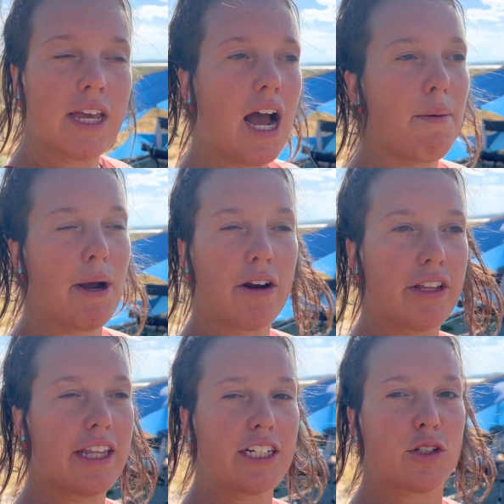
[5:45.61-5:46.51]

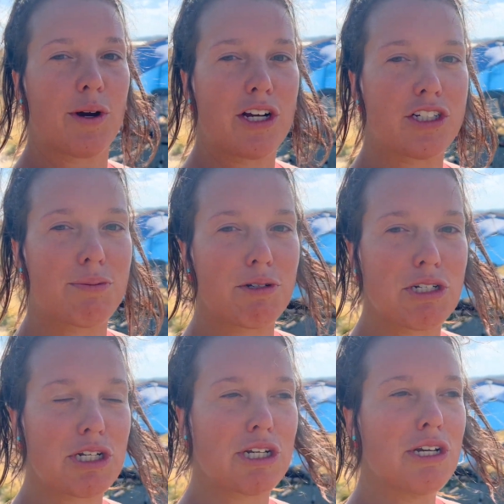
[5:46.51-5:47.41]
Apparently that's the way you're supposed
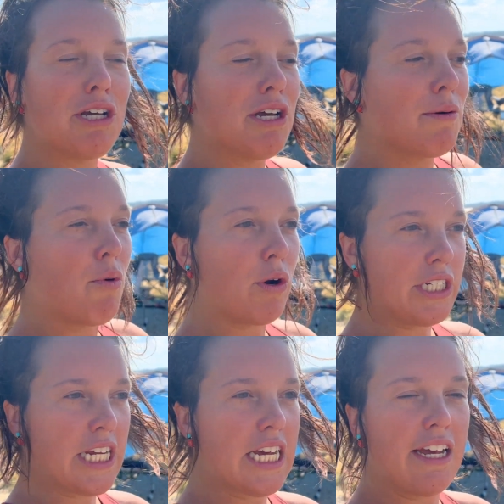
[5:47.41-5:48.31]
to point
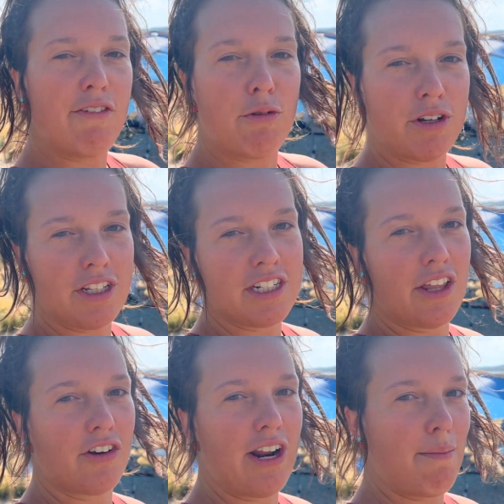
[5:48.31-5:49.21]
it. If you were in the
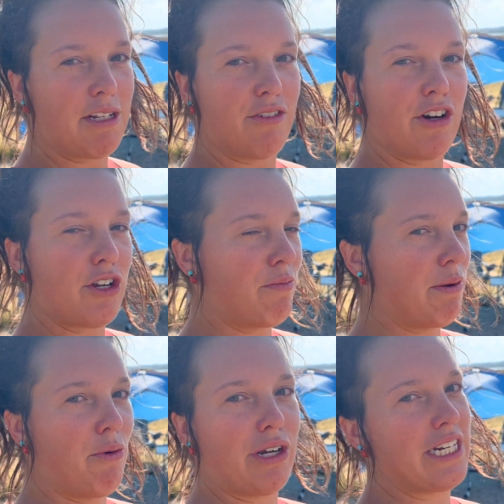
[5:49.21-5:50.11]
southern hemisphere, you'd be
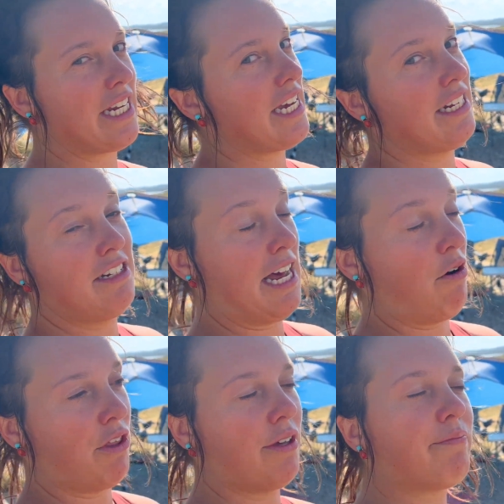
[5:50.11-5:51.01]
pointing it
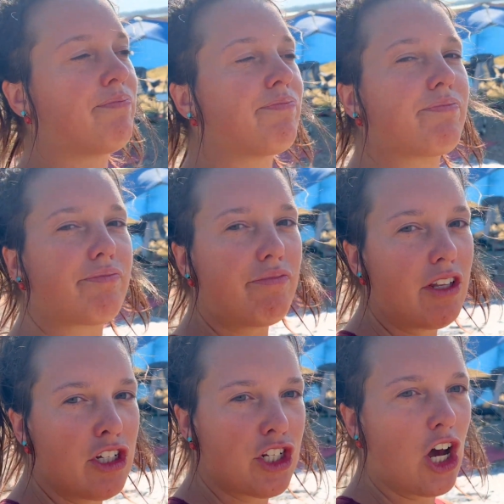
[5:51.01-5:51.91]
south.
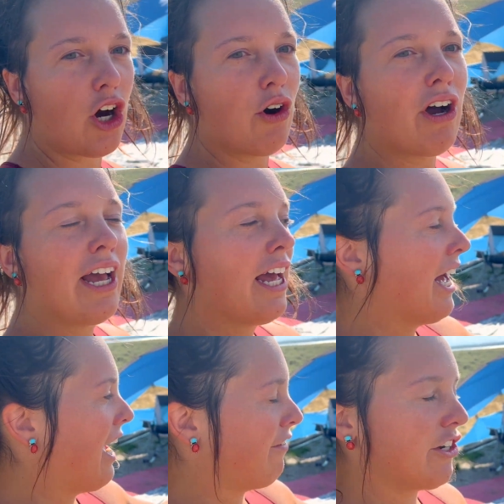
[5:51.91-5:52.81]
So
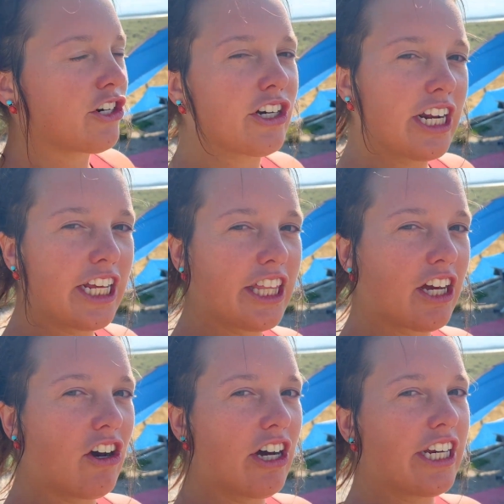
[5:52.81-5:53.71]
I haven't turned anything
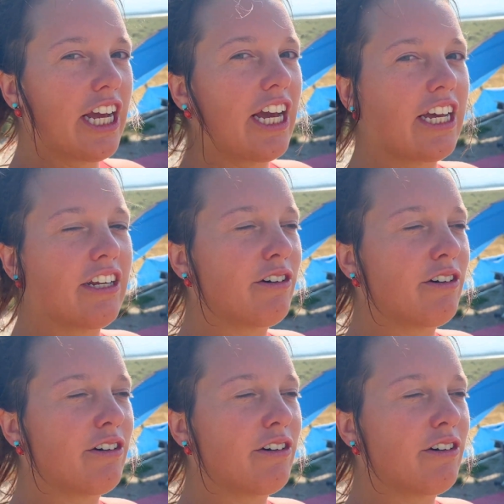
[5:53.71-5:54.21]
on yet.